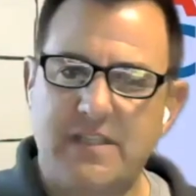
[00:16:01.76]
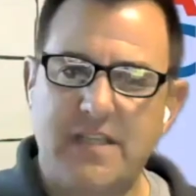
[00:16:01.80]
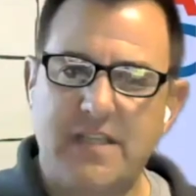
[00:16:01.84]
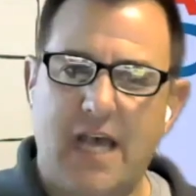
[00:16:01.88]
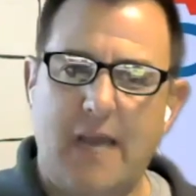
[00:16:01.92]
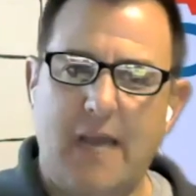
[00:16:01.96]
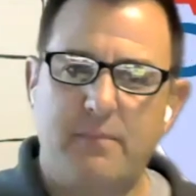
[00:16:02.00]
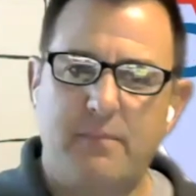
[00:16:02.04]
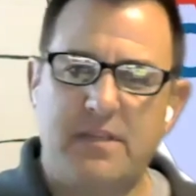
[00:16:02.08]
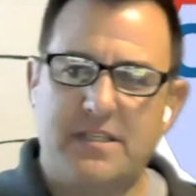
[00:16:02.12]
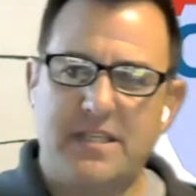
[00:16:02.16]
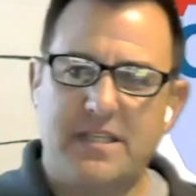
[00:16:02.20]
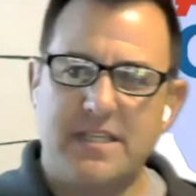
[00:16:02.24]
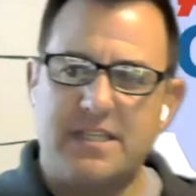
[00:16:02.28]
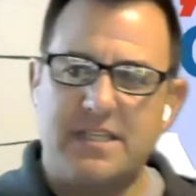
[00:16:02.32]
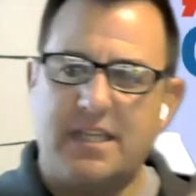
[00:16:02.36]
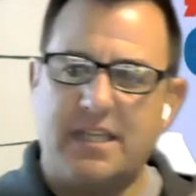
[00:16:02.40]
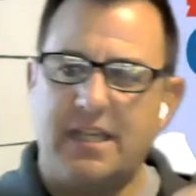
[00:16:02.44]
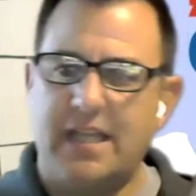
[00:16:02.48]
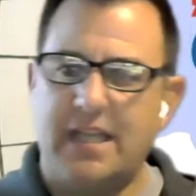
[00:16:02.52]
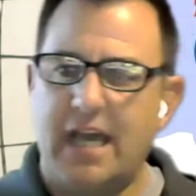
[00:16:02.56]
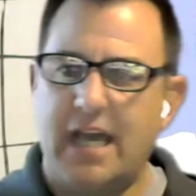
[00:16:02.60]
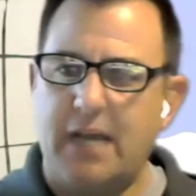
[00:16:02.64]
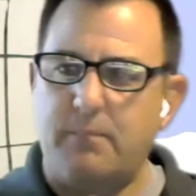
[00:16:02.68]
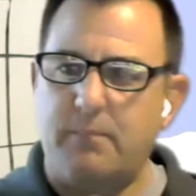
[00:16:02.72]
a time to
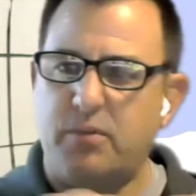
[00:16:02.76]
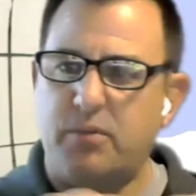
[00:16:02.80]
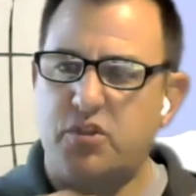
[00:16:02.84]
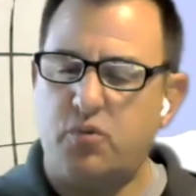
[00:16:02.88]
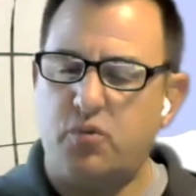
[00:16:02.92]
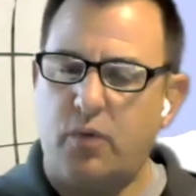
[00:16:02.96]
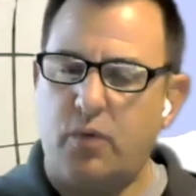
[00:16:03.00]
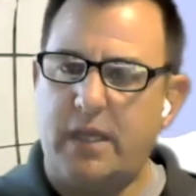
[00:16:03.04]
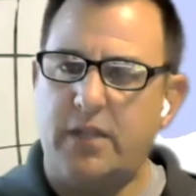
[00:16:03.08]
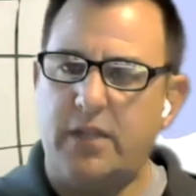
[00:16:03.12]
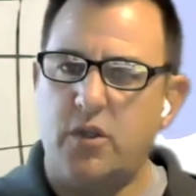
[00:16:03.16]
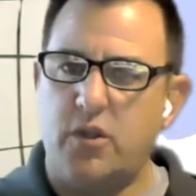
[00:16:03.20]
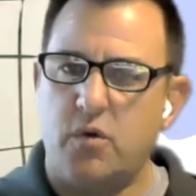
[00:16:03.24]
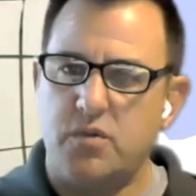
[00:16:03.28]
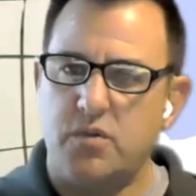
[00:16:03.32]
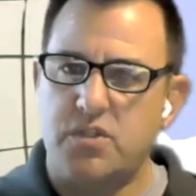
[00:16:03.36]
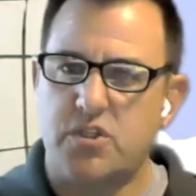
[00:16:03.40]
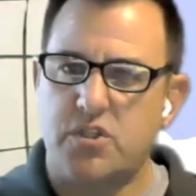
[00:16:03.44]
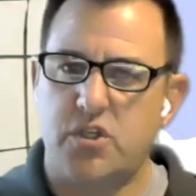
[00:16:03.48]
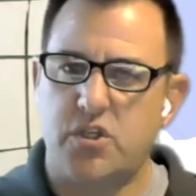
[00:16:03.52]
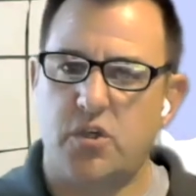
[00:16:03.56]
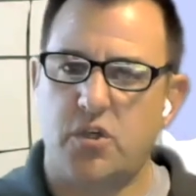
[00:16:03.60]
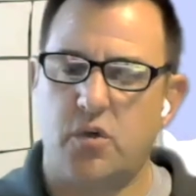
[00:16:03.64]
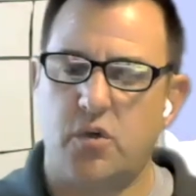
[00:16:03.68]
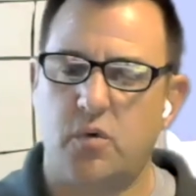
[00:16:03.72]
disconnect between those
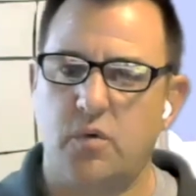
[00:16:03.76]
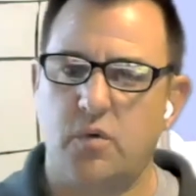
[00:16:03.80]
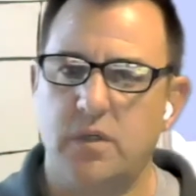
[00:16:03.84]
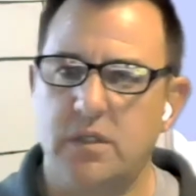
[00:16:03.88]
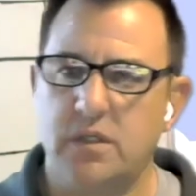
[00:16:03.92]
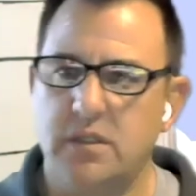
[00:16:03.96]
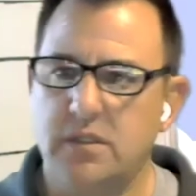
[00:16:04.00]
two.